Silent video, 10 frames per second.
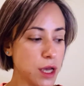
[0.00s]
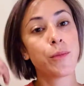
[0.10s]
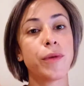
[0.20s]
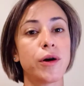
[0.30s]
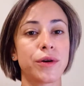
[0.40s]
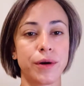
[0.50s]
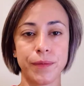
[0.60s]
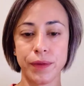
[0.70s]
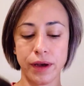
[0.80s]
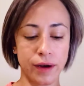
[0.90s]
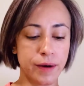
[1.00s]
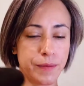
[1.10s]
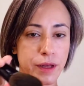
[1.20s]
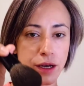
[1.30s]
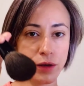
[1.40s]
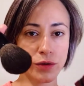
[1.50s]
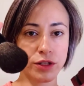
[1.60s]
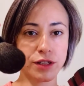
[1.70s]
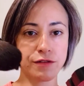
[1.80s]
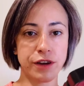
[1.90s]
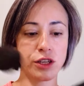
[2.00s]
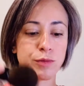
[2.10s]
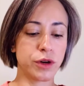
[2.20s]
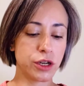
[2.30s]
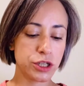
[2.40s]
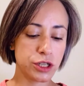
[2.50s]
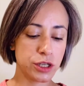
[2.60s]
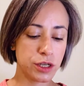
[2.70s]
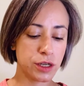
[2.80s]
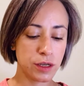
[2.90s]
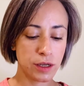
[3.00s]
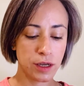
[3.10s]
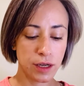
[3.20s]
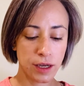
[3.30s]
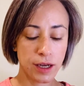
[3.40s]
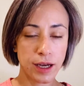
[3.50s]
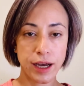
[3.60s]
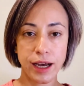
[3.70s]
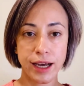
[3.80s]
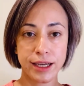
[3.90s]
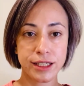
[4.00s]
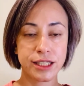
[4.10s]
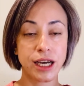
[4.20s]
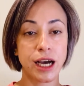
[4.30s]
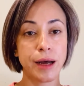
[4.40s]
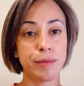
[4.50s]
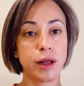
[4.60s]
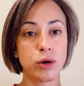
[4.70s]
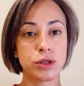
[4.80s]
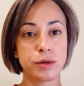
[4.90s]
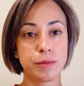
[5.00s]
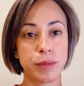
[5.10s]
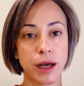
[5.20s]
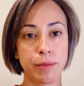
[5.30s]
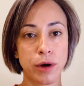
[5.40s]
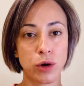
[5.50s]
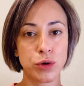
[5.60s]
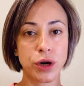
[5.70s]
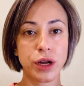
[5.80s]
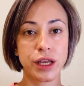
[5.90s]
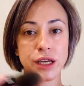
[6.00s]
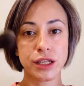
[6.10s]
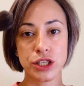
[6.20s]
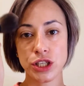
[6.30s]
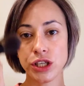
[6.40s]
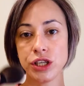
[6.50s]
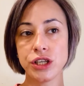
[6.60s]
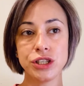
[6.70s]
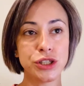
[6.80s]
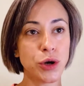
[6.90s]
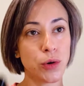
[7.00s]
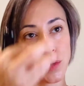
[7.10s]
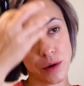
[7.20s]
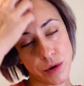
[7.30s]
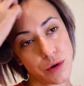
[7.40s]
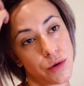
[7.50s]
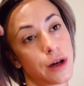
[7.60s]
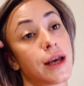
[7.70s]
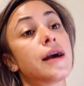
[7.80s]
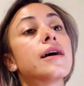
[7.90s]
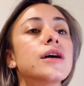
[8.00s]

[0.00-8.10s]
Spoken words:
Powder, I use this face brush, and I apply powder in a T-zone only.